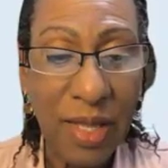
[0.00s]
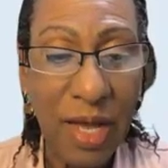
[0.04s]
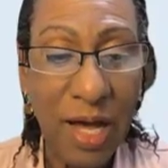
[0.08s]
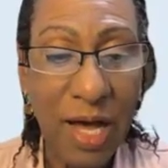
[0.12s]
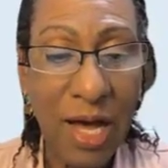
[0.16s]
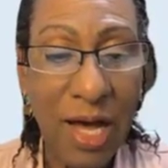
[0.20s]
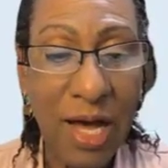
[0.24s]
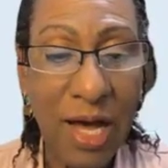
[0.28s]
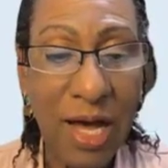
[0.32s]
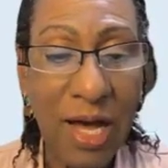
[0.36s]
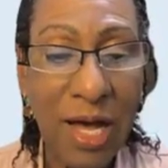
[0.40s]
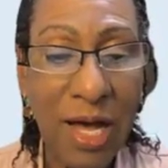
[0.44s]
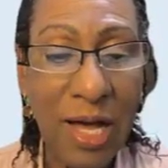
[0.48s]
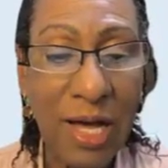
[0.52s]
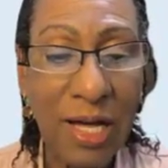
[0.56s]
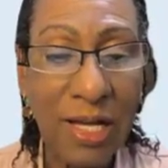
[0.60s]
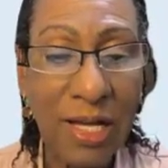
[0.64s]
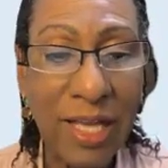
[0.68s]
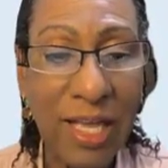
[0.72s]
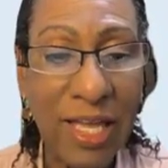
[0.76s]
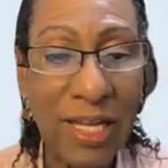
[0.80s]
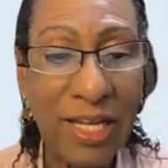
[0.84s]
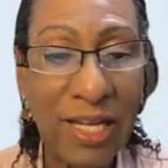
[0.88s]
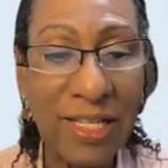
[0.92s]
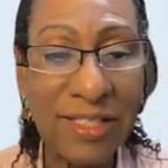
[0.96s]

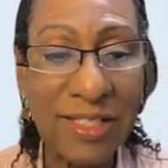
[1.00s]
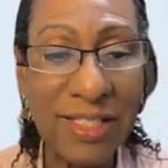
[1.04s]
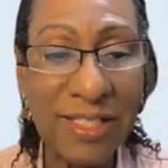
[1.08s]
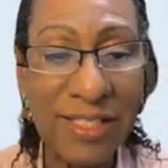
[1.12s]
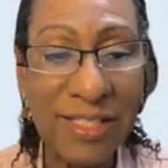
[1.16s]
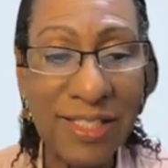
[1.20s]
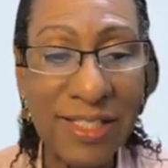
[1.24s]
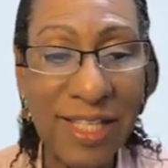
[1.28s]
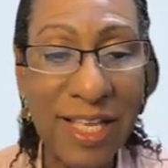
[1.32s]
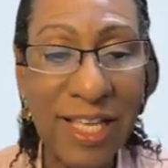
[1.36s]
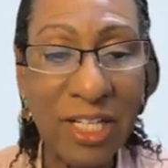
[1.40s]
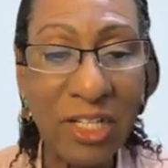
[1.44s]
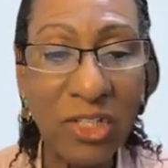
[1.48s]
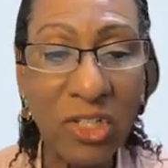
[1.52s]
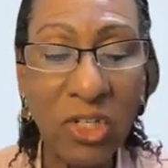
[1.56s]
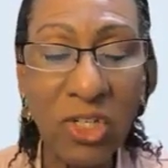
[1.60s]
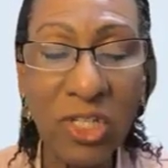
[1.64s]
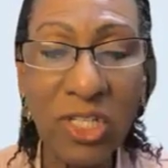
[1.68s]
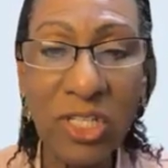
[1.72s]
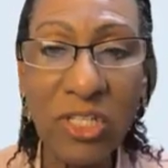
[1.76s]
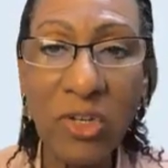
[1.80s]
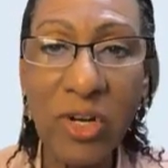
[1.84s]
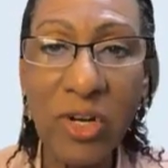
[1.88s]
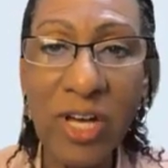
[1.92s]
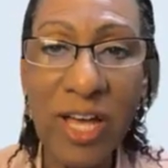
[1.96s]
And as I stated
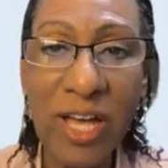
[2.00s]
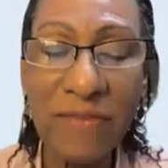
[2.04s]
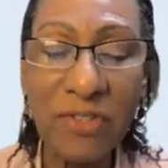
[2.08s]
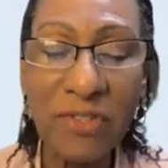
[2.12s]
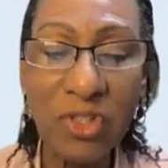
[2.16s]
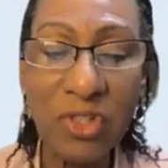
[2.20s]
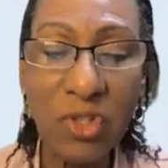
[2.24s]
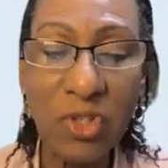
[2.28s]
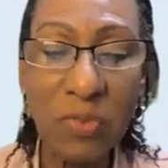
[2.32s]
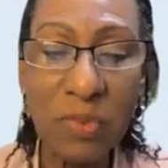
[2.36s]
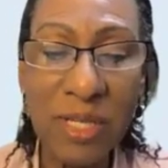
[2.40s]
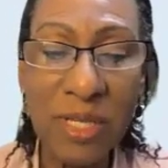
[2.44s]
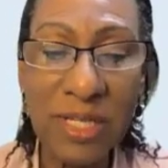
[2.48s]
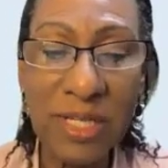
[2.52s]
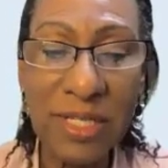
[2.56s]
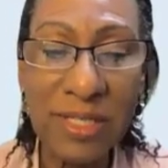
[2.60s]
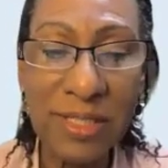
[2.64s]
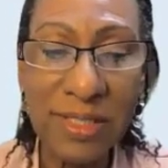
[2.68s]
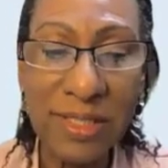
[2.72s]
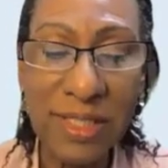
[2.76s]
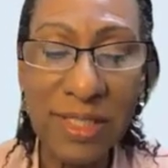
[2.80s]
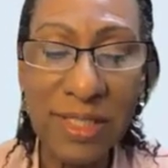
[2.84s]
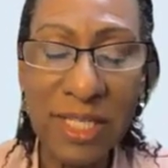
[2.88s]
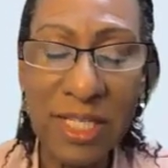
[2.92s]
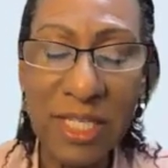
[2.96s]
earlier, you'll have 2
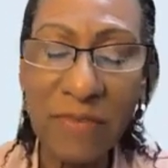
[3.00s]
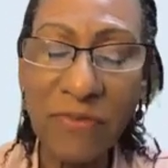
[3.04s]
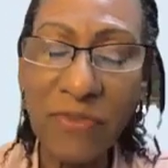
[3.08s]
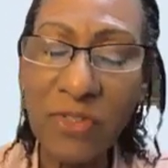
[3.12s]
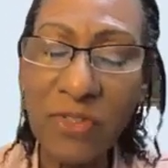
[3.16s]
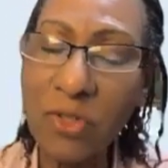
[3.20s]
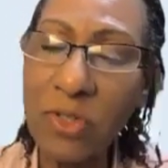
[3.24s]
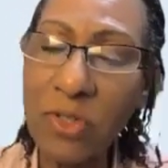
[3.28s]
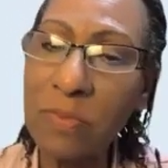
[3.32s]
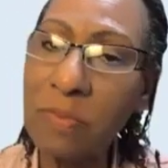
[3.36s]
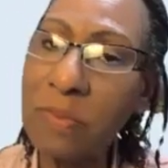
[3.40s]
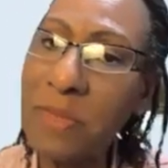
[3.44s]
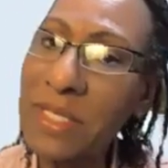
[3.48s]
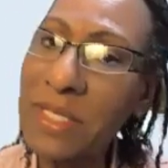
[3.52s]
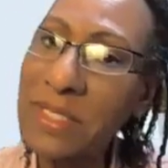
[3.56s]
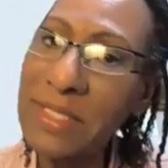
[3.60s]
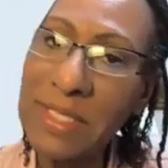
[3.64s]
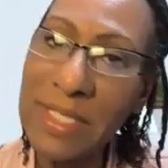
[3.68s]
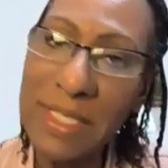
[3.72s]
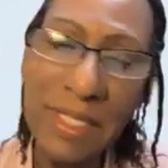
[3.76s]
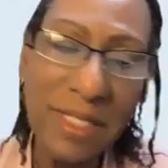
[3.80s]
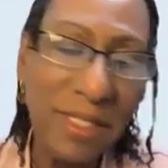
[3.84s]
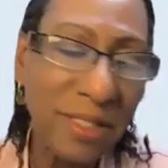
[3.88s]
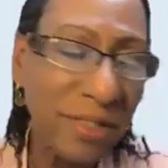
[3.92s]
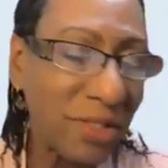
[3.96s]
minutes. And if you're
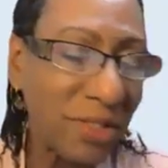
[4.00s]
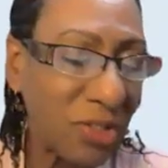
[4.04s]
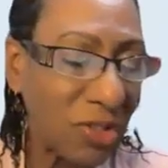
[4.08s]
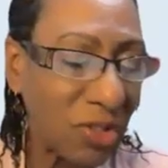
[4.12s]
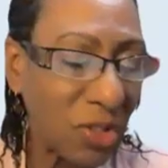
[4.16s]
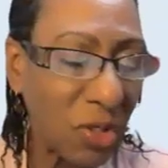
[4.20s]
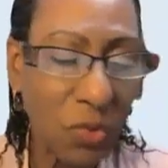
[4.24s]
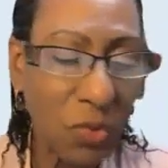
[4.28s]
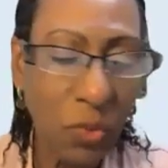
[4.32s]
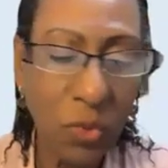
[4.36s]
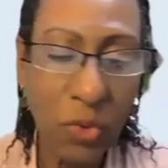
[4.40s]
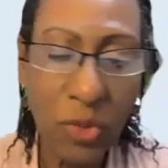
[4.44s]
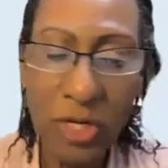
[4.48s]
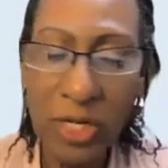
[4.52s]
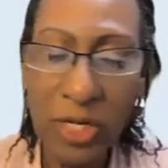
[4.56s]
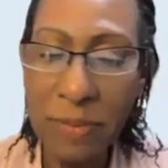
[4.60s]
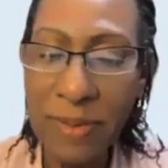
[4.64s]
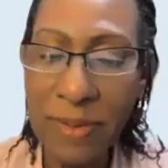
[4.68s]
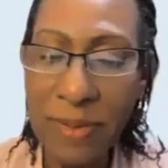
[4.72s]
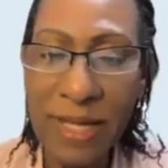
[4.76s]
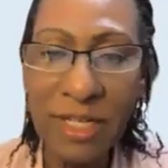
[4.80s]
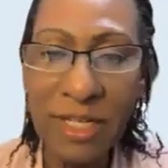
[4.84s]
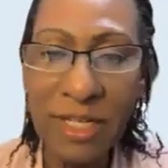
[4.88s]
mid-sentence, don't worry